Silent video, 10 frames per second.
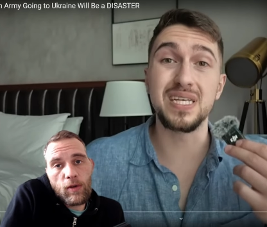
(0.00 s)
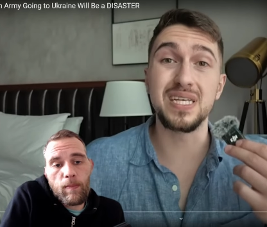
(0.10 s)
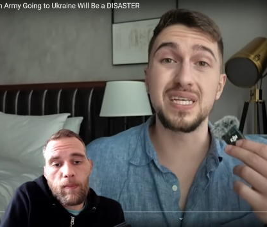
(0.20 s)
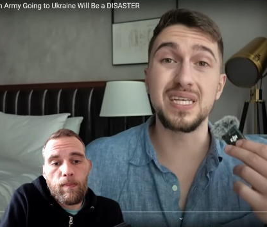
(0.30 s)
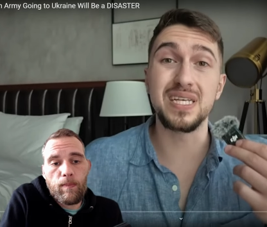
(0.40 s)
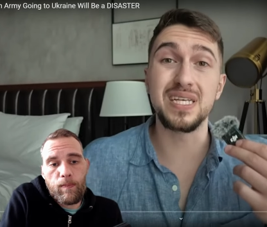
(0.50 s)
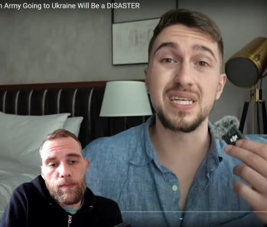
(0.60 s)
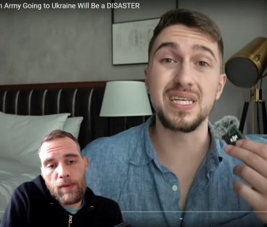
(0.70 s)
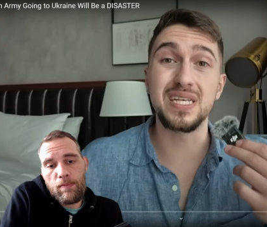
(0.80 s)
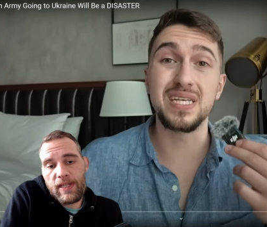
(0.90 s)
Speaker 1: a
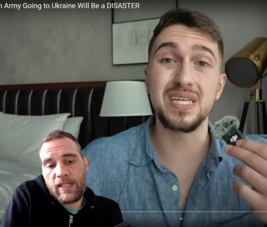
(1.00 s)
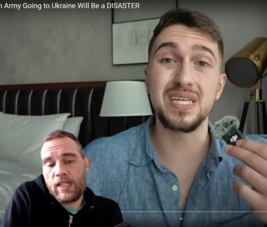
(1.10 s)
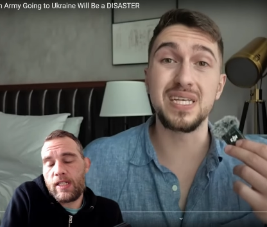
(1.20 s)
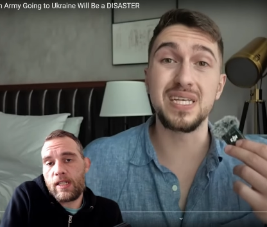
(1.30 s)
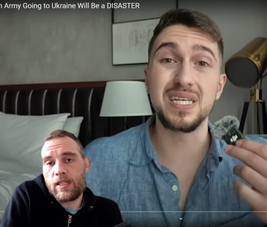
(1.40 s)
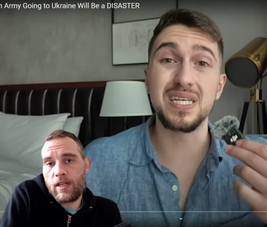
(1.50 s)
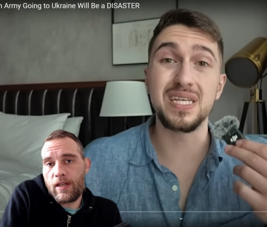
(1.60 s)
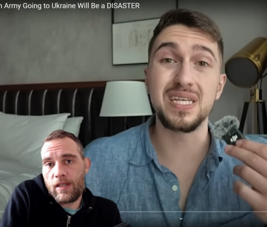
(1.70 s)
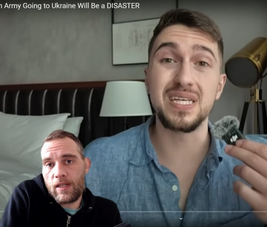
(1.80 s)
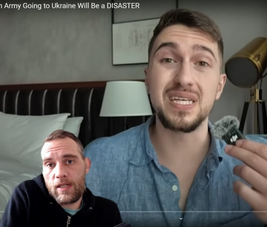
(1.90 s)
publicity
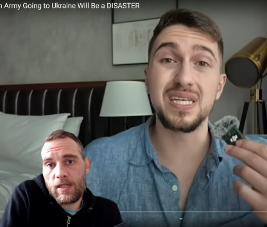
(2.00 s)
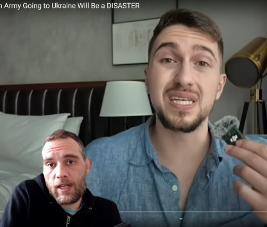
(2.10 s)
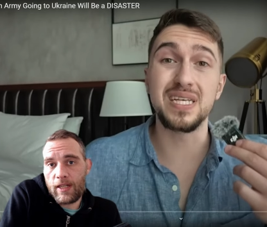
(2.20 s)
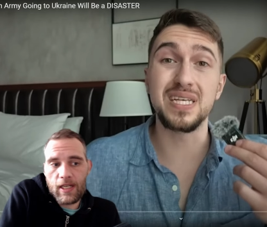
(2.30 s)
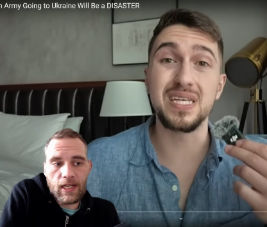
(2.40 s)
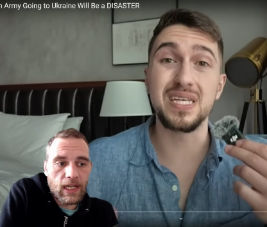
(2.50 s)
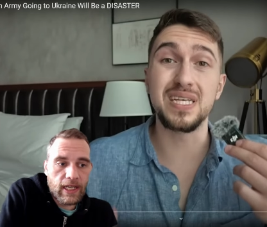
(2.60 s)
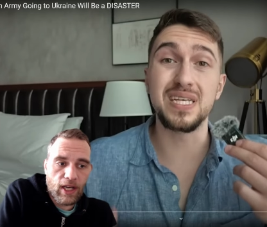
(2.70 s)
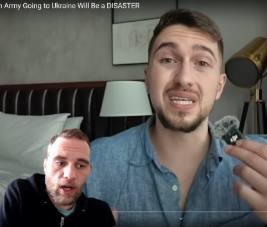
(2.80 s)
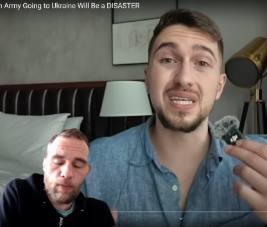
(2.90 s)
stunt,
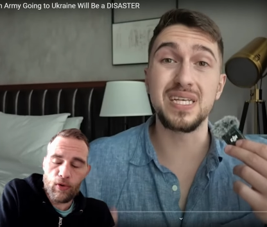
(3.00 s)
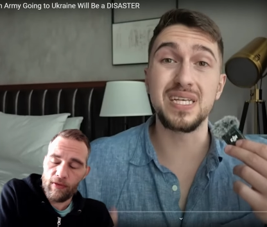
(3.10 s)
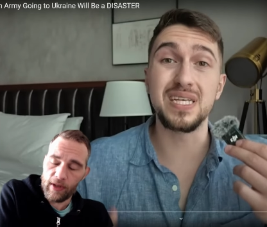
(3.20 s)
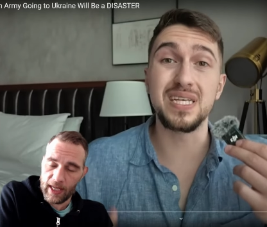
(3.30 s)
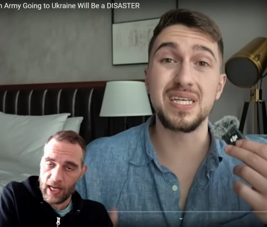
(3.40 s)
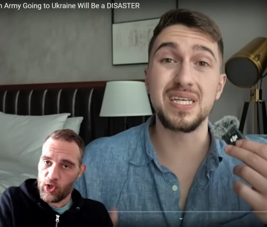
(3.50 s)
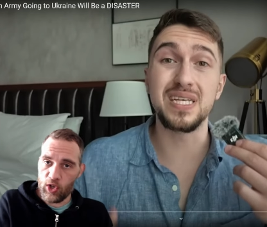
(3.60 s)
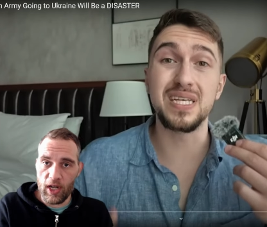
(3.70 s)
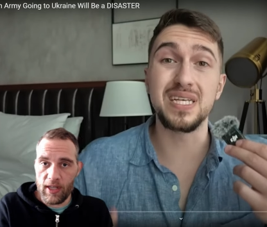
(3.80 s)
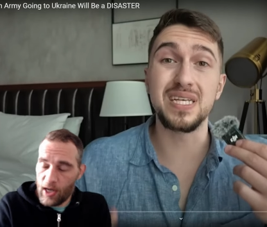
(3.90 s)
certainly a
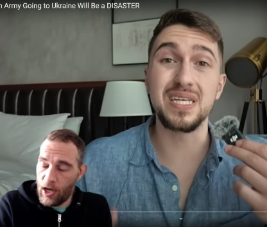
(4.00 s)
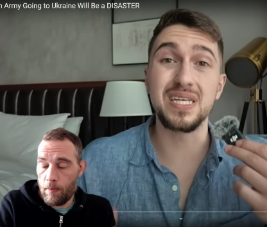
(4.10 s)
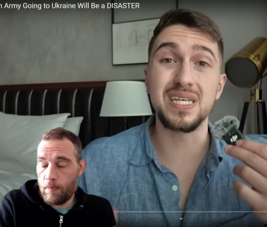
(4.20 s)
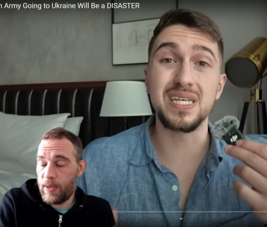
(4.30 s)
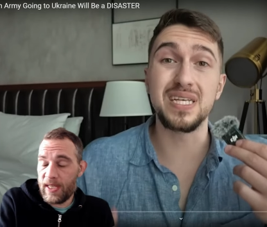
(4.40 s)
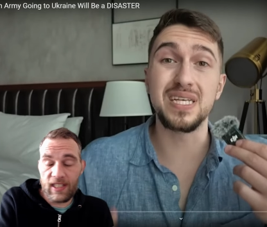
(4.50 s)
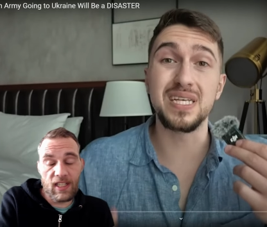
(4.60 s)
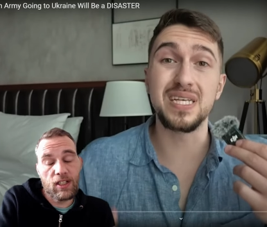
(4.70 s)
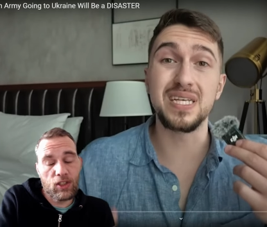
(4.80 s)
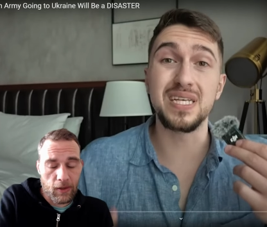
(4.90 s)
provocation, a
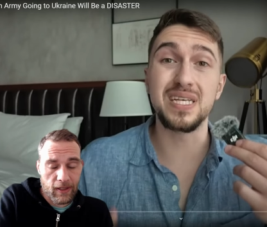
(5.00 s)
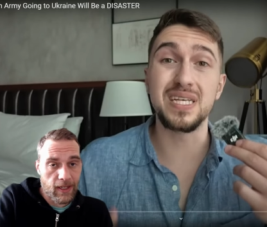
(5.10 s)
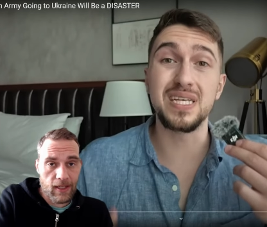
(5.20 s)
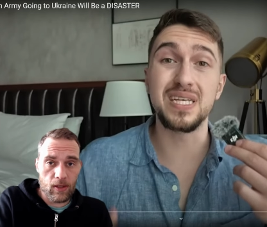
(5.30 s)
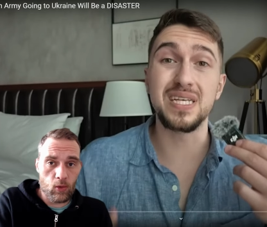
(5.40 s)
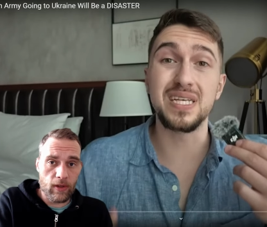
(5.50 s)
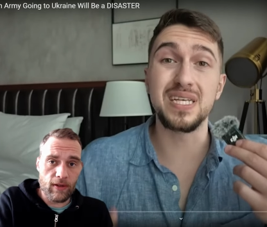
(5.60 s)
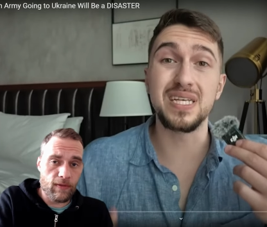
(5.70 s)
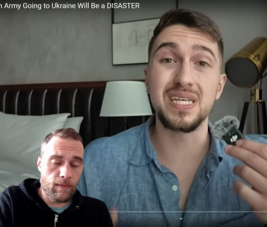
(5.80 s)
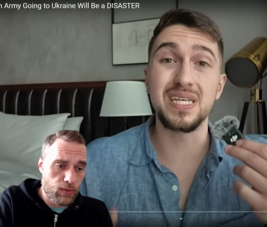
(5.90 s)
pissing contest
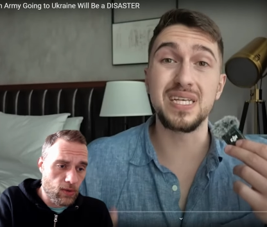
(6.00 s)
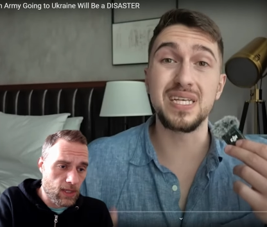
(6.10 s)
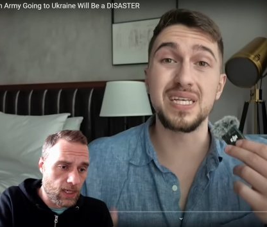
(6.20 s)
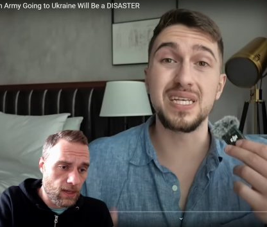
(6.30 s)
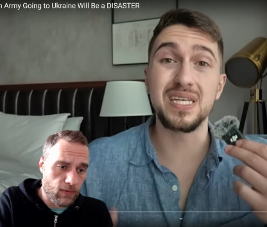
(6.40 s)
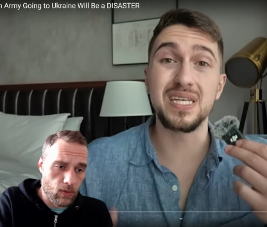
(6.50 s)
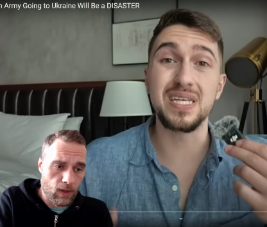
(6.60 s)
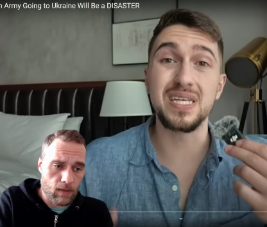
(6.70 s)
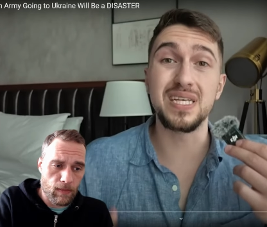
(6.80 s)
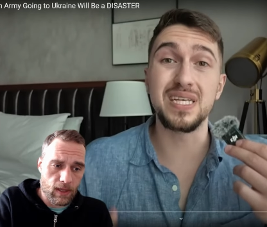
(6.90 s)
with Putin if you
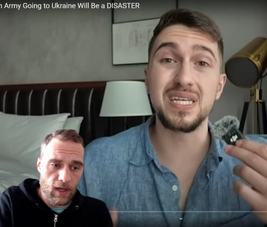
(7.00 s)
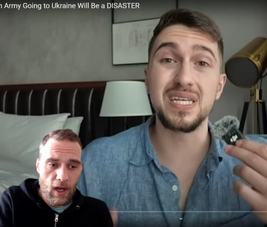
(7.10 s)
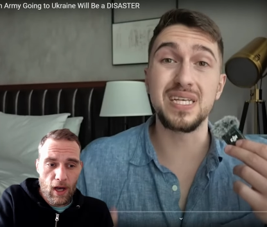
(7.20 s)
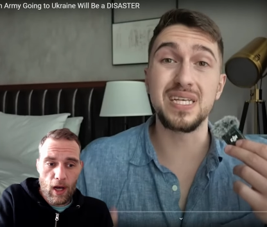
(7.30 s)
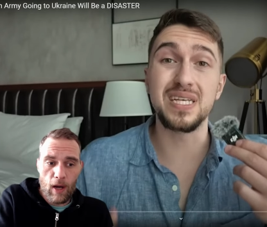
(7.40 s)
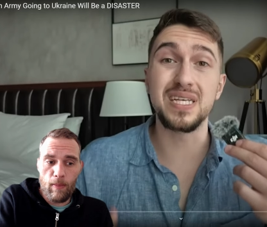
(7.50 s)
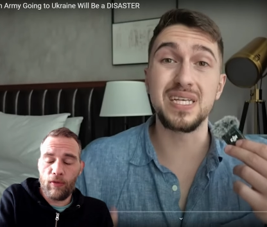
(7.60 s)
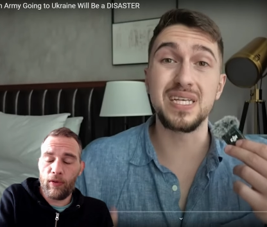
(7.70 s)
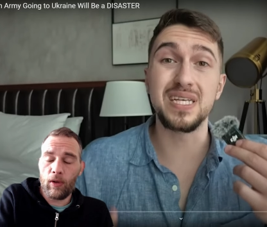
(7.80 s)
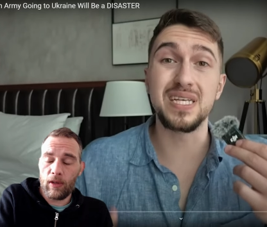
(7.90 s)
want, but
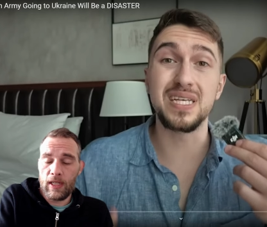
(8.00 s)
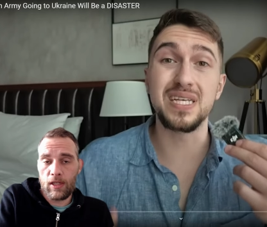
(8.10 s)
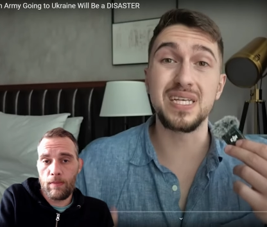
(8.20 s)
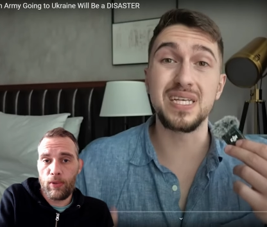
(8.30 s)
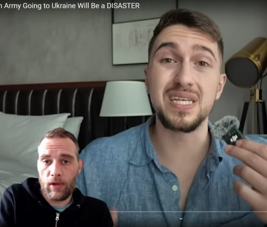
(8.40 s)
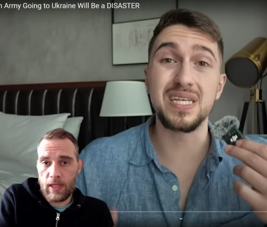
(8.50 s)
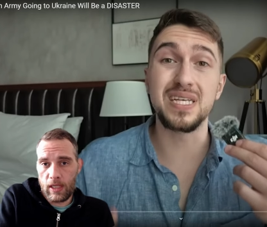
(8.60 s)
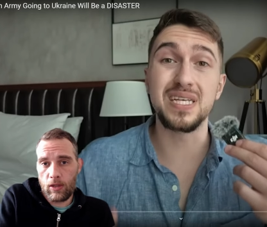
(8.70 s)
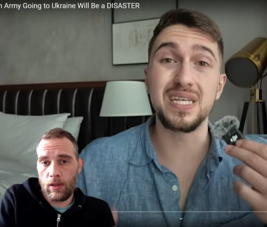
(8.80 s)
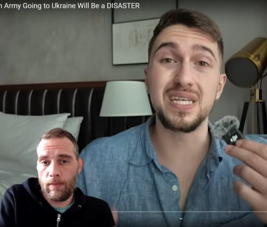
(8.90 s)
above all, it's a
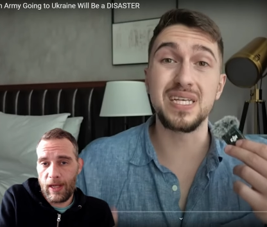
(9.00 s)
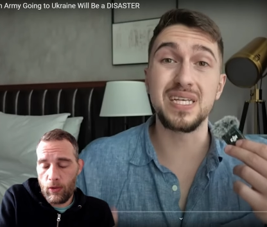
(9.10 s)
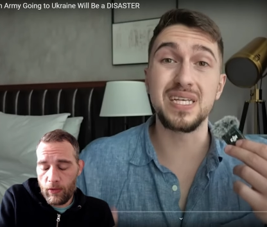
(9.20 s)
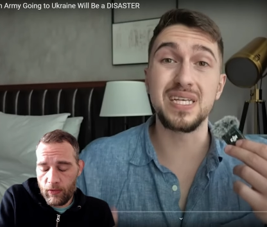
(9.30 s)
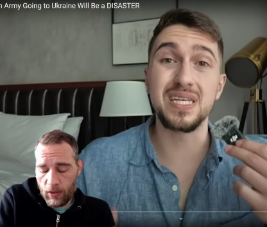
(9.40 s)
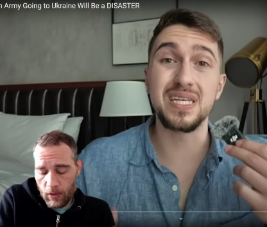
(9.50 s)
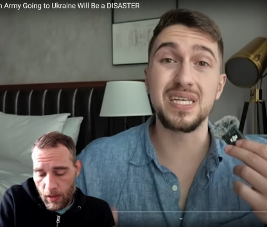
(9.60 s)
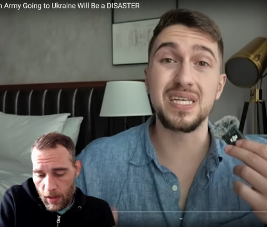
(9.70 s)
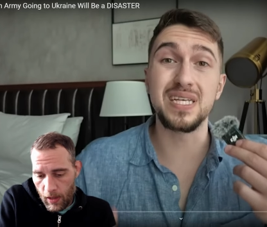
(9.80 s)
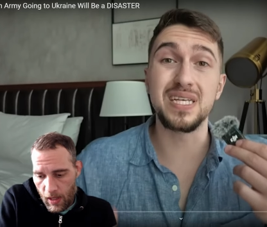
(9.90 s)
political maneuver.
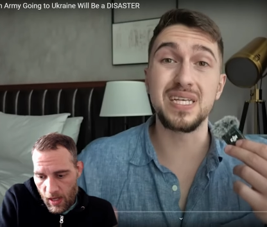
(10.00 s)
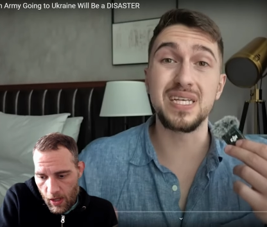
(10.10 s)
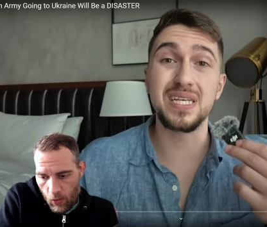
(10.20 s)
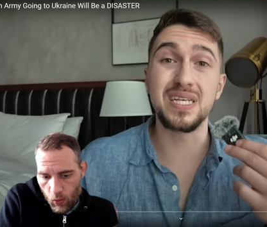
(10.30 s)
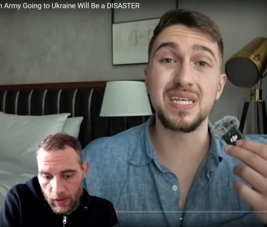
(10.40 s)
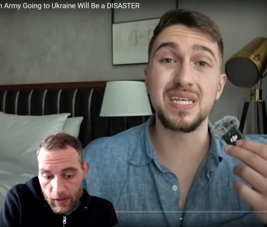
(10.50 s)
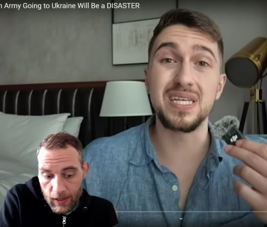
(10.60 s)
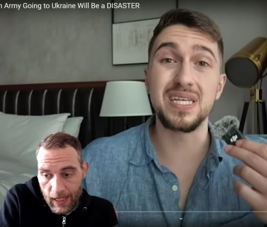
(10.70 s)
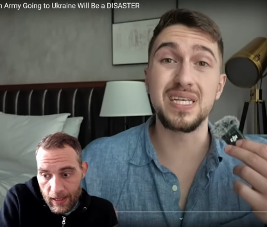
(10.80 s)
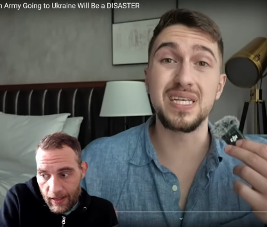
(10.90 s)
Once
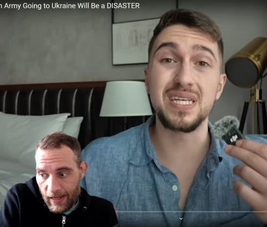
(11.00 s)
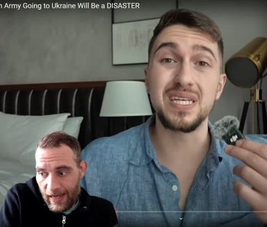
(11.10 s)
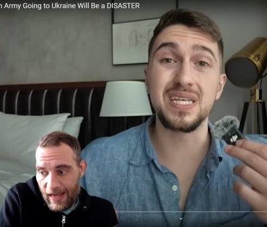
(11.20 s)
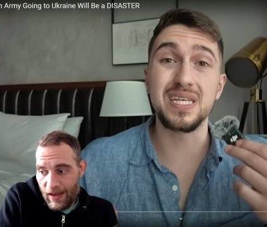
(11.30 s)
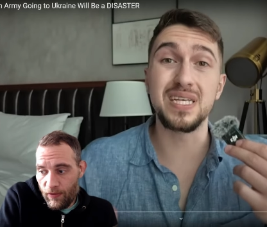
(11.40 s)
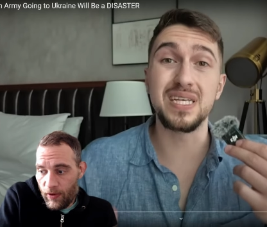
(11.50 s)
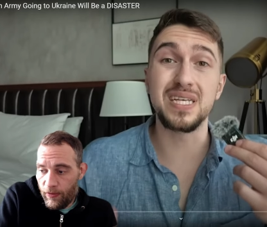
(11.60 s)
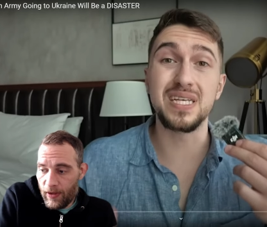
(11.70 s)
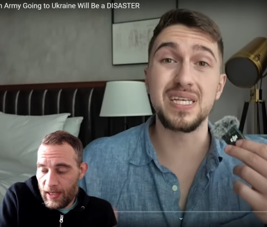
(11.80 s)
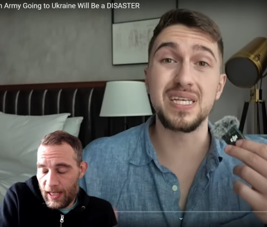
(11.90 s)
again,
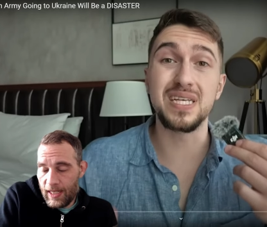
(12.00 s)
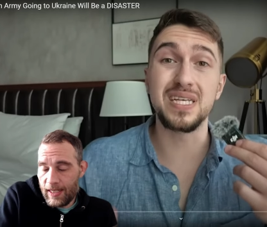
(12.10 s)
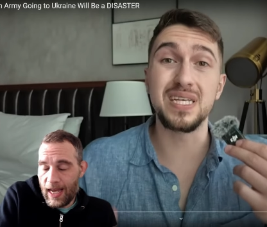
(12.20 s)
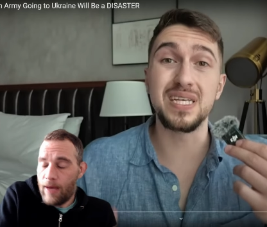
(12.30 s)
everything is